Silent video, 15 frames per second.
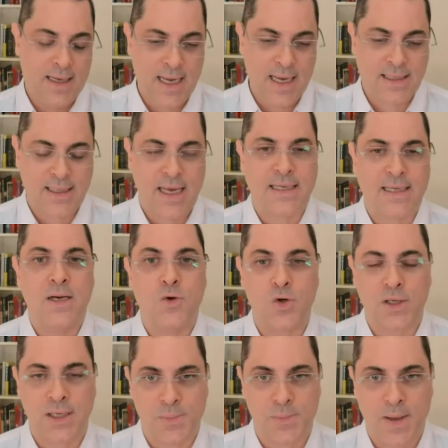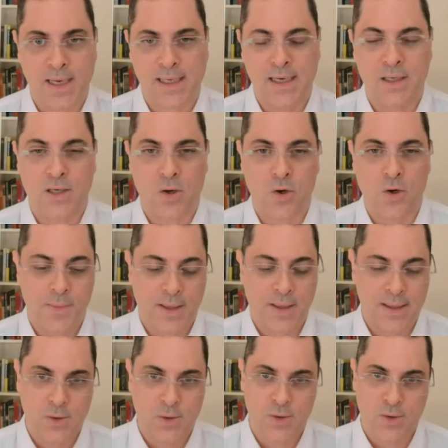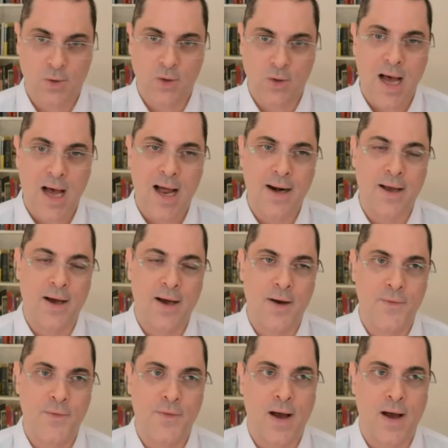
it's it's an interesting space internally because there's a lot of